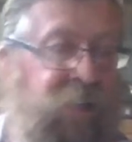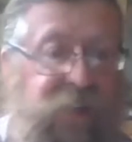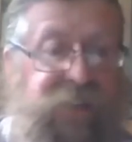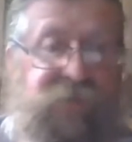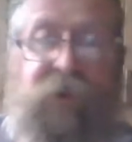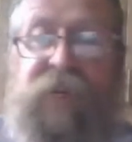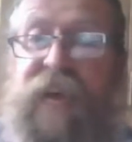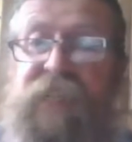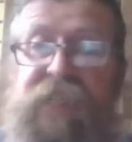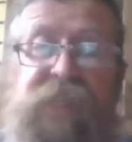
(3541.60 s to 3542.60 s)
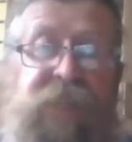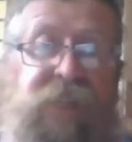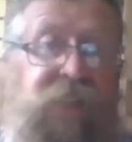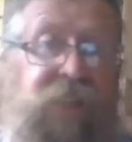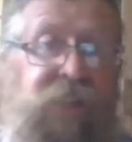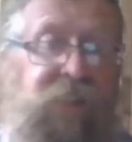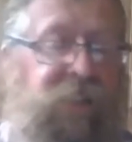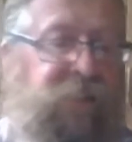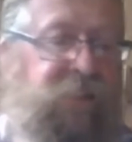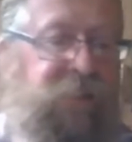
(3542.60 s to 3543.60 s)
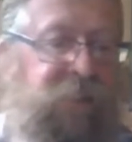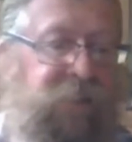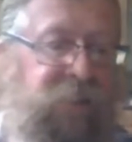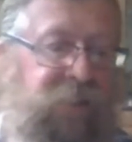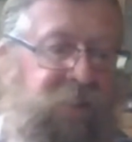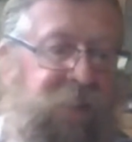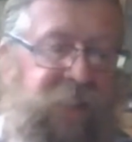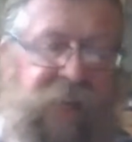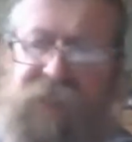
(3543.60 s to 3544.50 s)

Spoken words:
He just went out and did it. And